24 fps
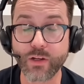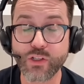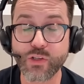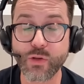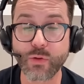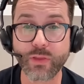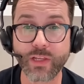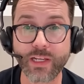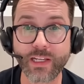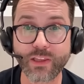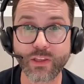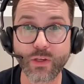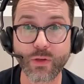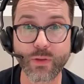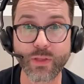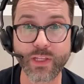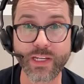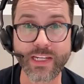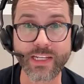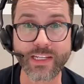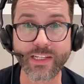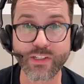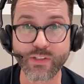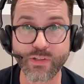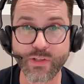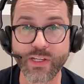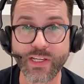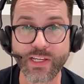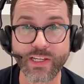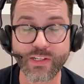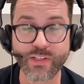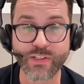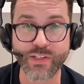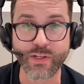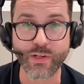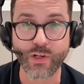I also think, though, that he is
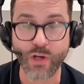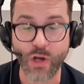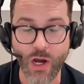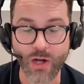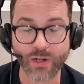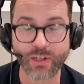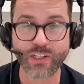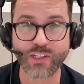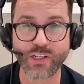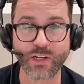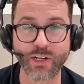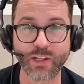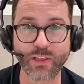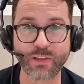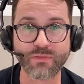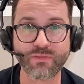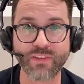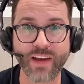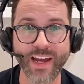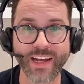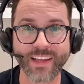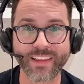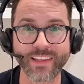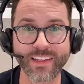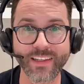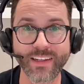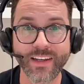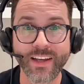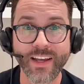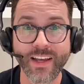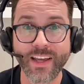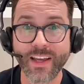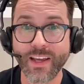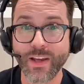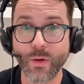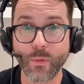cognizant of the fact that
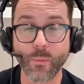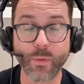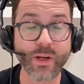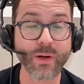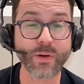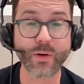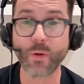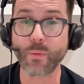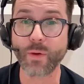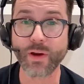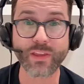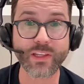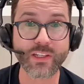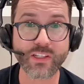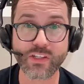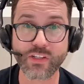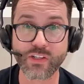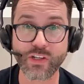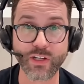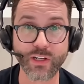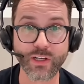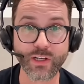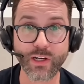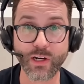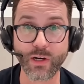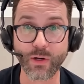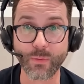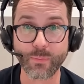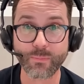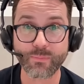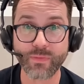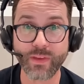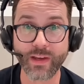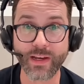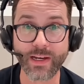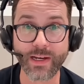we don't know where this is going to
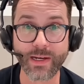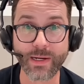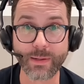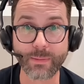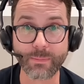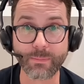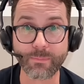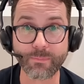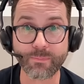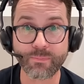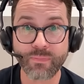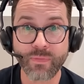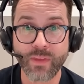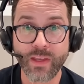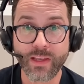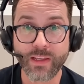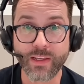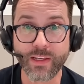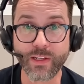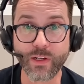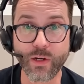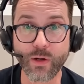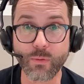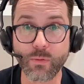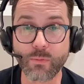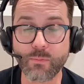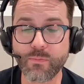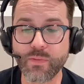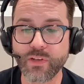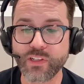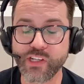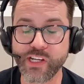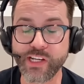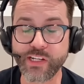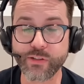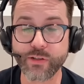go. You know,
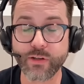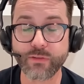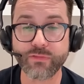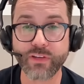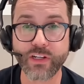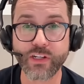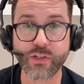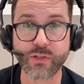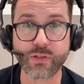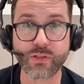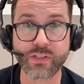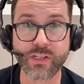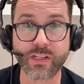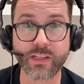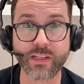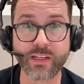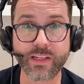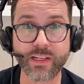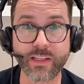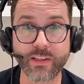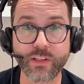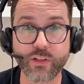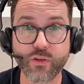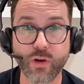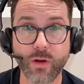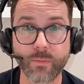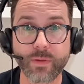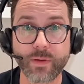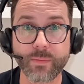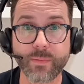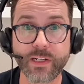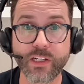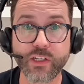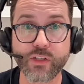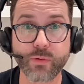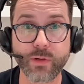senior officials in the
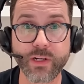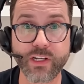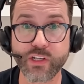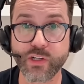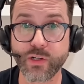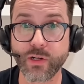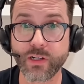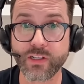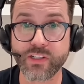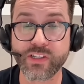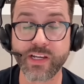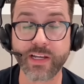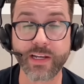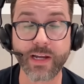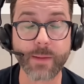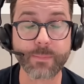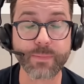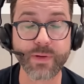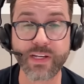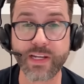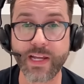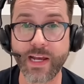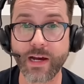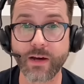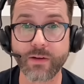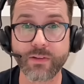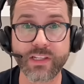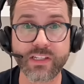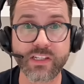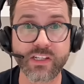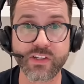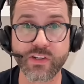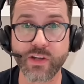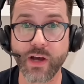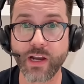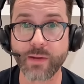Trump administration all said up and down,
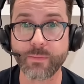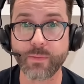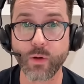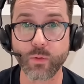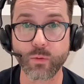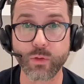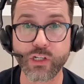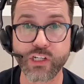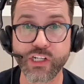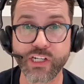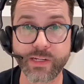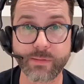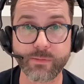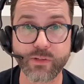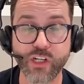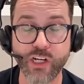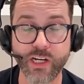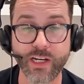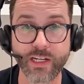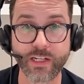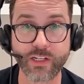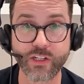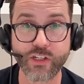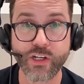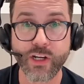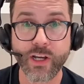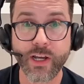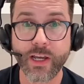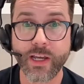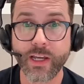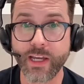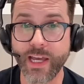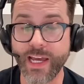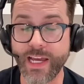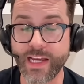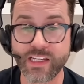this is not about regime change.
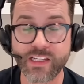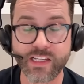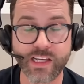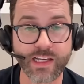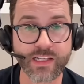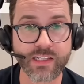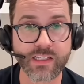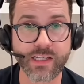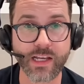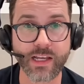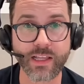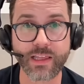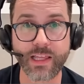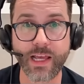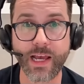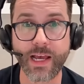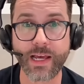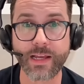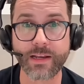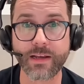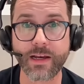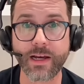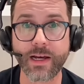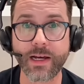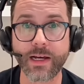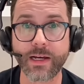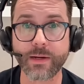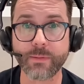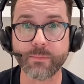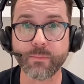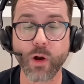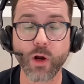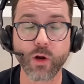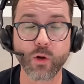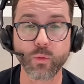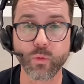Hegseth said that.
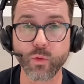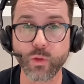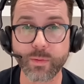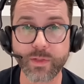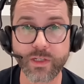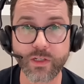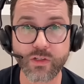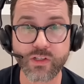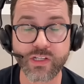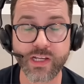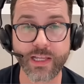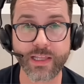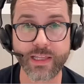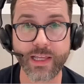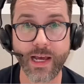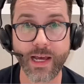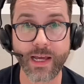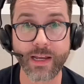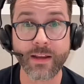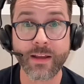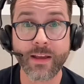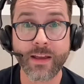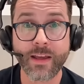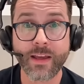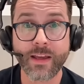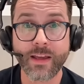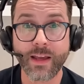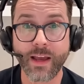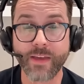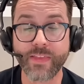Marco Rubio said that.